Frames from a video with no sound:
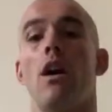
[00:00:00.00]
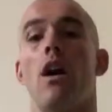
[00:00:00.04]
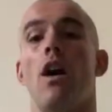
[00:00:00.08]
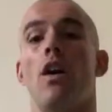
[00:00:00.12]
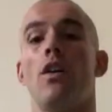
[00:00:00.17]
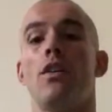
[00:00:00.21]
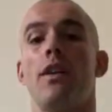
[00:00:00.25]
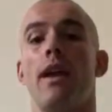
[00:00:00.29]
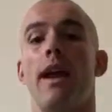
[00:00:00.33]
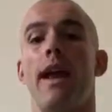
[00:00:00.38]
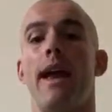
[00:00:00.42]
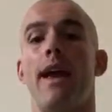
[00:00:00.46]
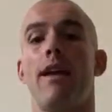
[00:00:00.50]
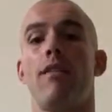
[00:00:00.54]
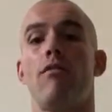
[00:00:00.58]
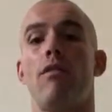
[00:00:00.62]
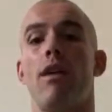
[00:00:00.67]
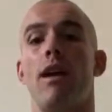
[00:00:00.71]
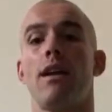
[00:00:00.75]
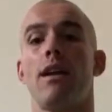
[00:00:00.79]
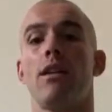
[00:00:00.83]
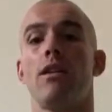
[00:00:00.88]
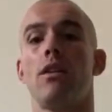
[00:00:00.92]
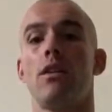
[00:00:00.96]
underhand
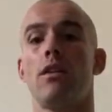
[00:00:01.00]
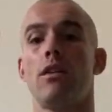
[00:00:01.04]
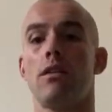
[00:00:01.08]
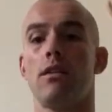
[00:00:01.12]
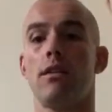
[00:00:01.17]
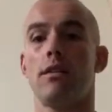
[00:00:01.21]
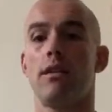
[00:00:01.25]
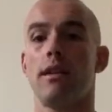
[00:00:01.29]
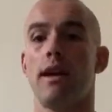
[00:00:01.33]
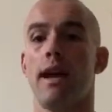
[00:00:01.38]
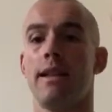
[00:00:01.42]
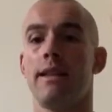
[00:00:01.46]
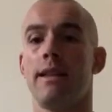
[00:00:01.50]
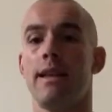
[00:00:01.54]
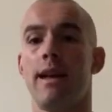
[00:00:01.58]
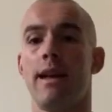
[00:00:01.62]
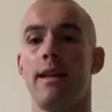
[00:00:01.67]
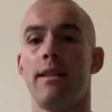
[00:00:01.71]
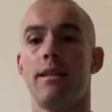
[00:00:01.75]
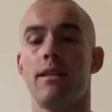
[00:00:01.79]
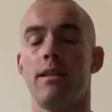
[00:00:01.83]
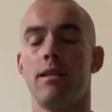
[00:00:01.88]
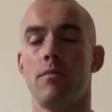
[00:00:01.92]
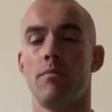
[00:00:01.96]
regular, and
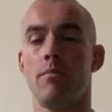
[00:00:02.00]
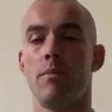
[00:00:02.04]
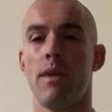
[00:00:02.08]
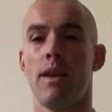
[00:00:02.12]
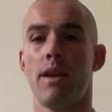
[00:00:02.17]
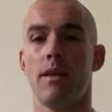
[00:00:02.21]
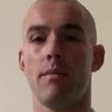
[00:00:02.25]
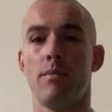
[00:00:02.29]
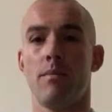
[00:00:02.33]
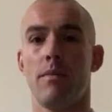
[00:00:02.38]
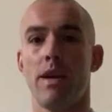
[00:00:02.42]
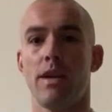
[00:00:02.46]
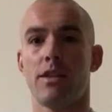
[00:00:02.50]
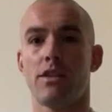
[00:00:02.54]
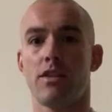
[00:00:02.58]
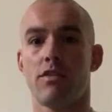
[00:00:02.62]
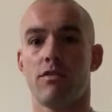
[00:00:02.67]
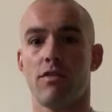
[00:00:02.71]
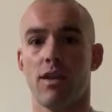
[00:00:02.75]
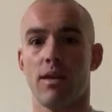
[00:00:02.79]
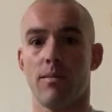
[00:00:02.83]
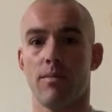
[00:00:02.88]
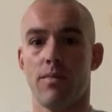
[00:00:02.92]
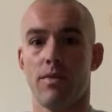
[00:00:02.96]
then mi mixed
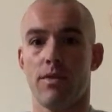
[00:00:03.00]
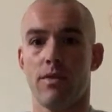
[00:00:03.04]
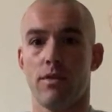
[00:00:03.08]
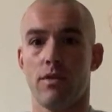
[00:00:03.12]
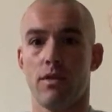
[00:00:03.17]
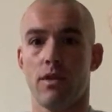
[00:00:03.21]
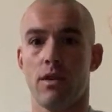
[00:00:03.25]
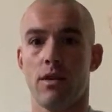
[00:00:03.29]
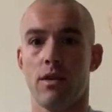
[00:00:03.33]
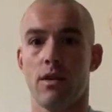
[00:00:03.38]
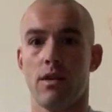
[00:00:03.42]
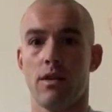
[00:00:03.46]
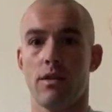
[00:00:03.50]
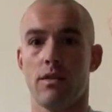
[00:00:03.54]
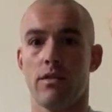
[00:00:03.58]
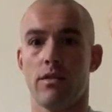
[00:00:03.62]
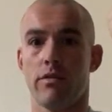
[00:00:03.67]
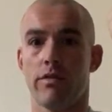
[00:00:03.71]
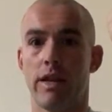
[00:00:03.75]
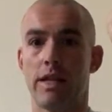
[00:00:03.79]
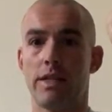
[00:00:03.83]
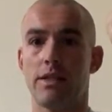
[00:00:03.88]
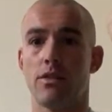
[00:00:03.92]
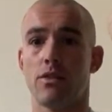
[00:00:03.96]
grip, the, the
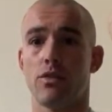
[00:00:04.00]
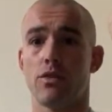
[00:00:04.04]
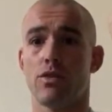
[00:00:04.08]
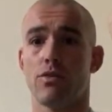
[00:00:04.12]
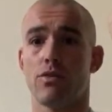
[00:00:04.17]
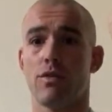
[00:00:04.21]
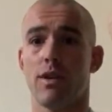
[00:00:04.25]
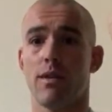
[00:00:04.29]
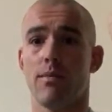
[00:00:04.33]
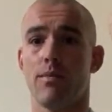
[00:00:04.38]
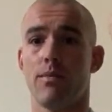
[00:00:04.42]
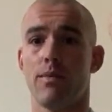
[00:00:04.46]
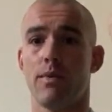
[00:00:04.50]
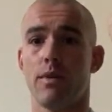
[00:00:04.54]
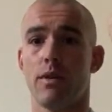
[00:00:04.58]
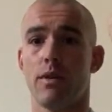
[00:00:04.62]
wrestler's grip.